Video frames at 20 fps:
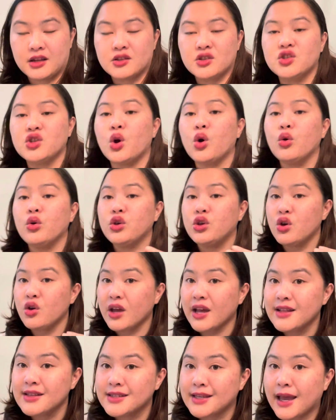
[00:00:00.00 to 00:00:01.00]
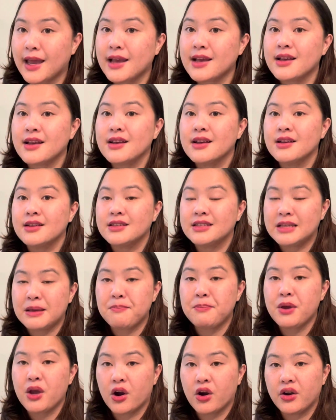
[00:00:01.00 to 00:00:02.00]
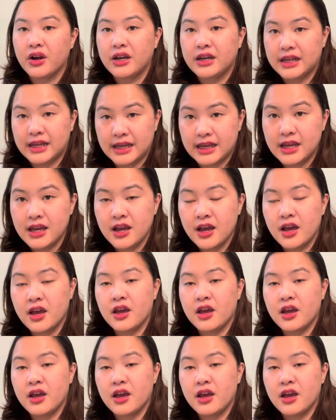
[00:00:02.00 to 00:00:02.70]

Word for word: So you can take CPRNE